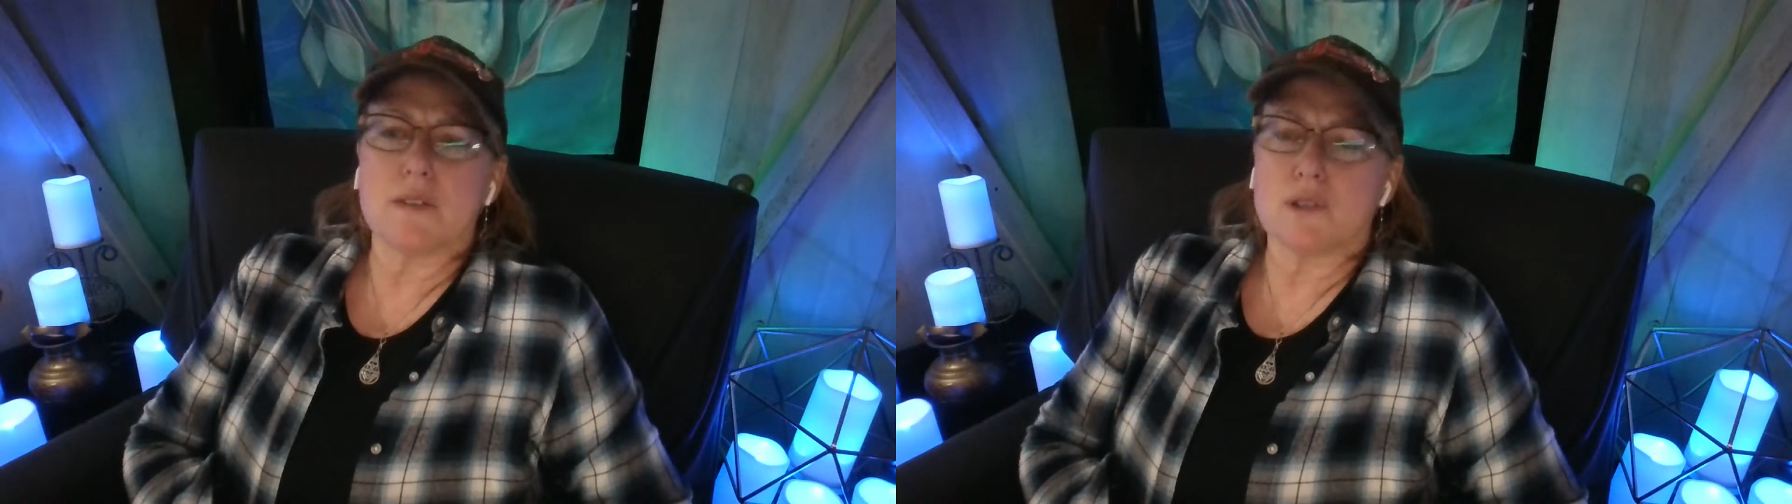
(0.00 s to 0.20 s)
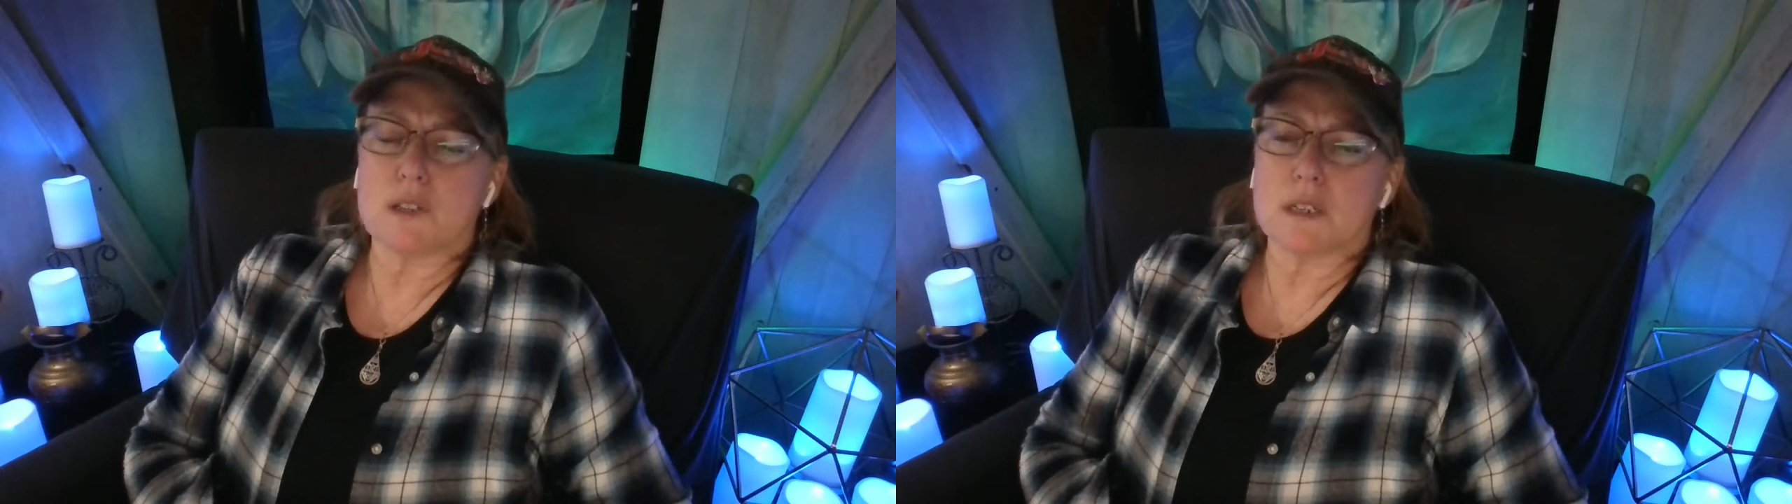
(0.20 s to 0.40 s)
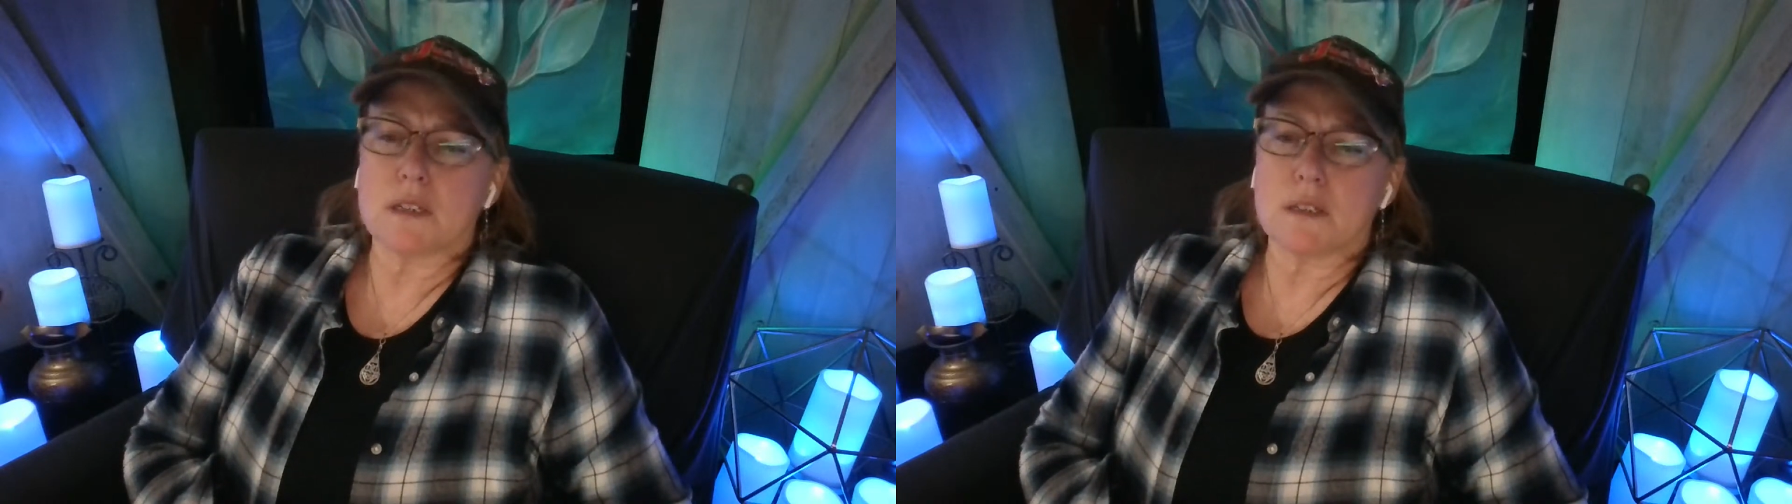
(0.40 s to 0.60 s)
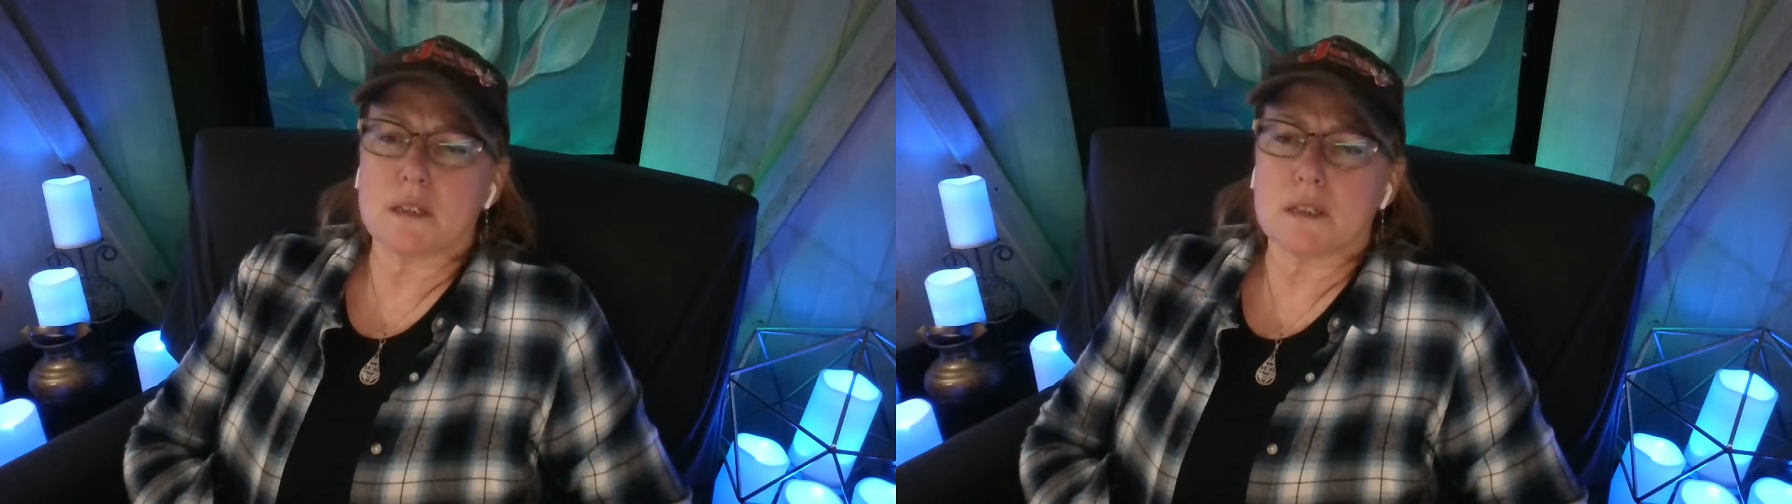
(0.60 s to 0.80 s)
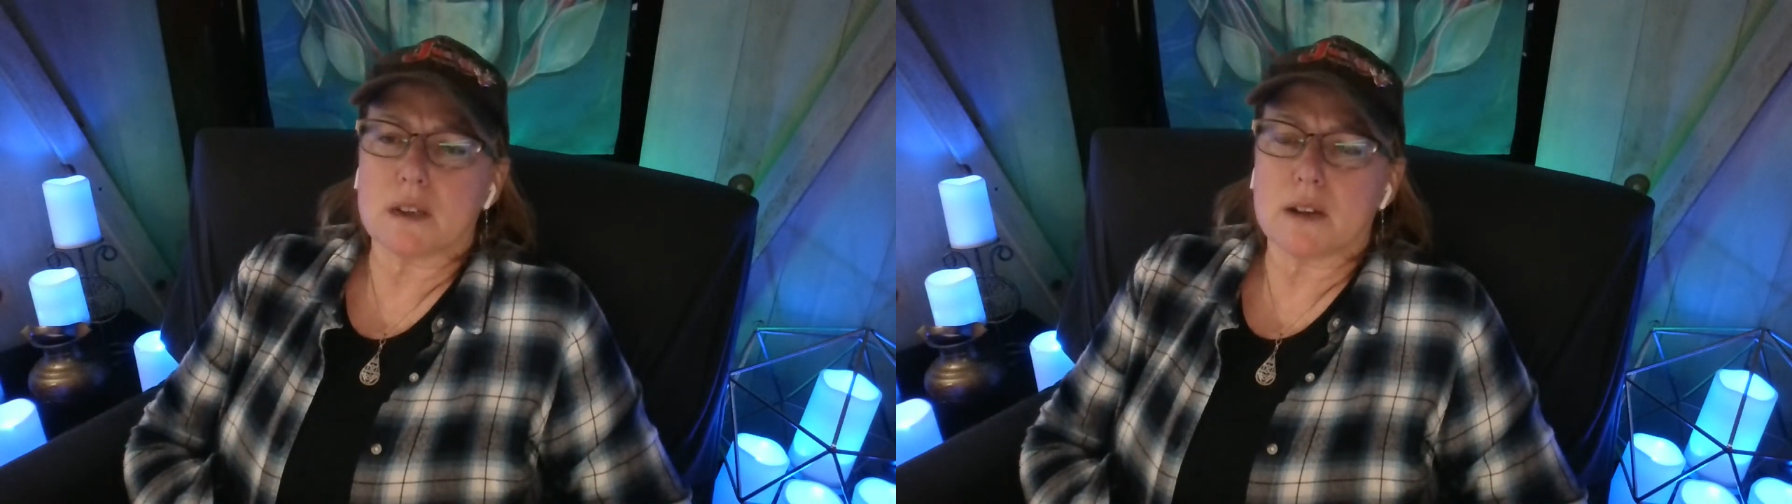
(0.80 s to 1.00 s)
ever
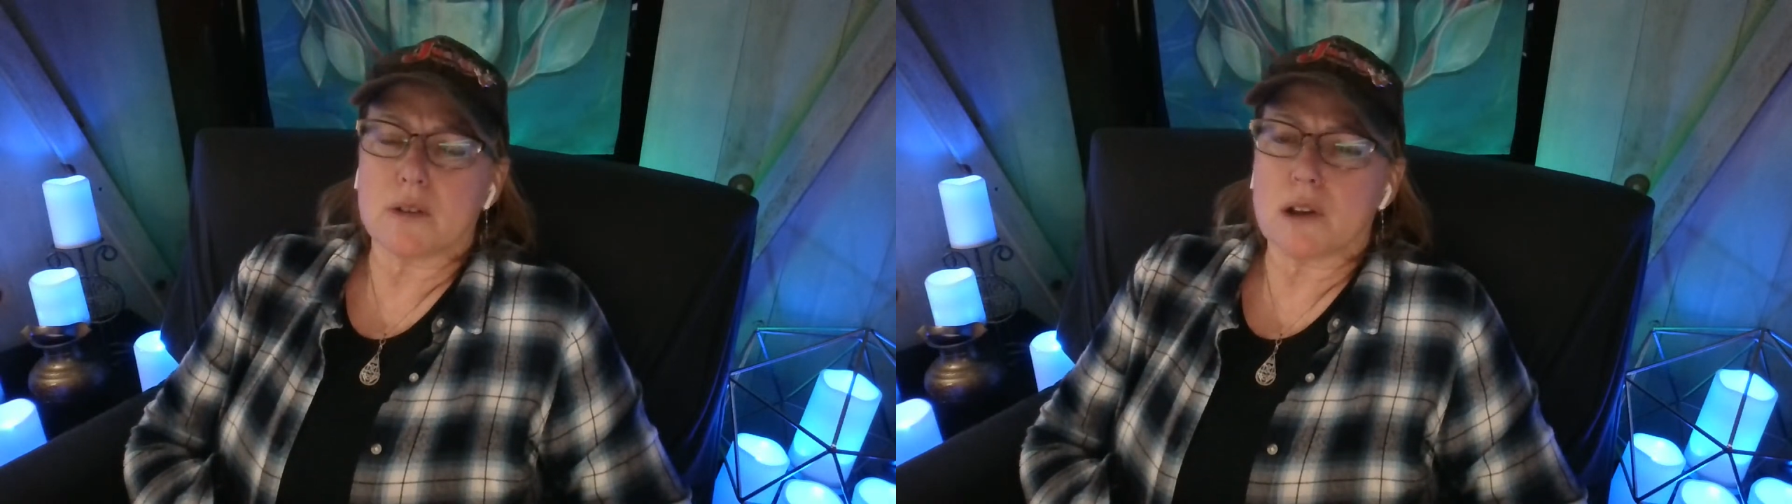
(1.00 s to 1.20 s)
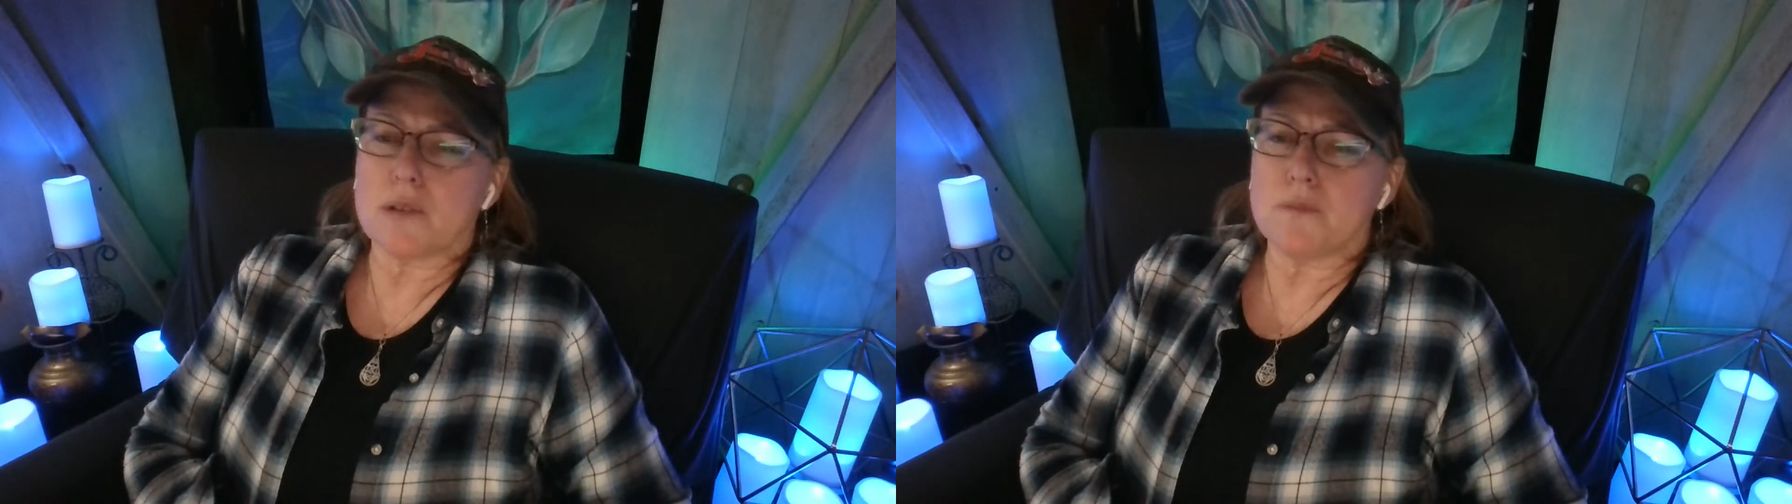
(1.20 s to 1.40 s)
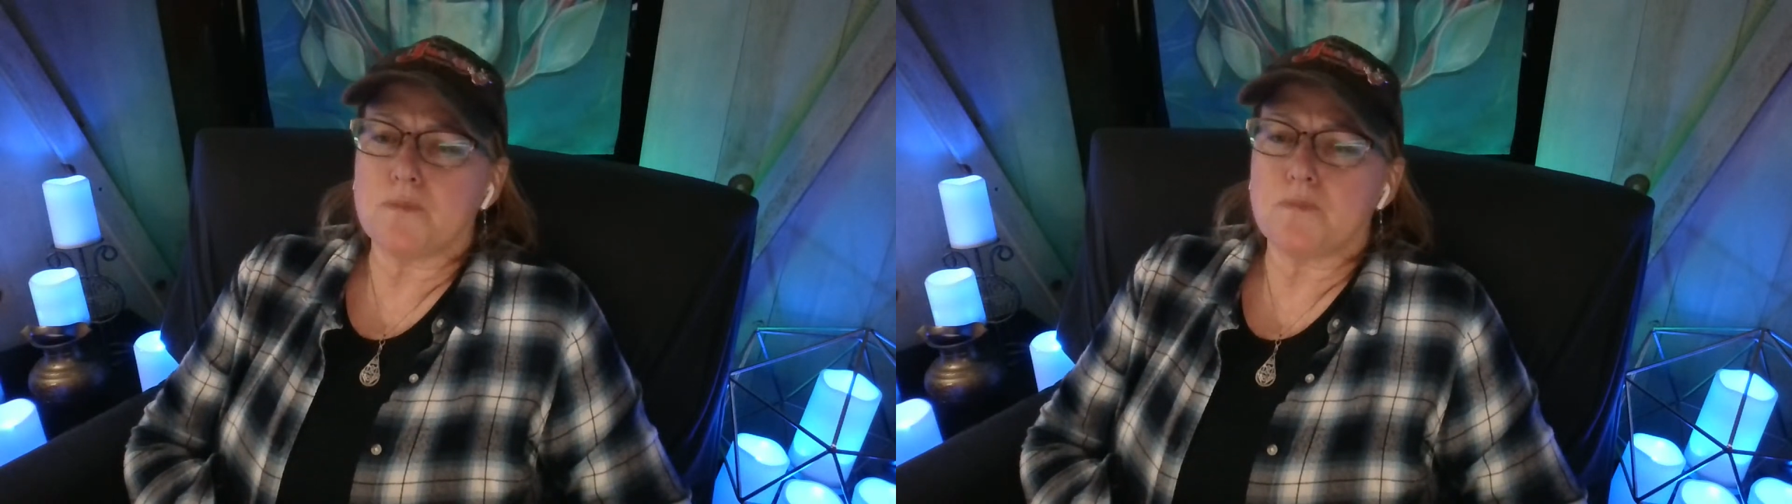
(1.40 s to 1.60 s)
since? I don't know.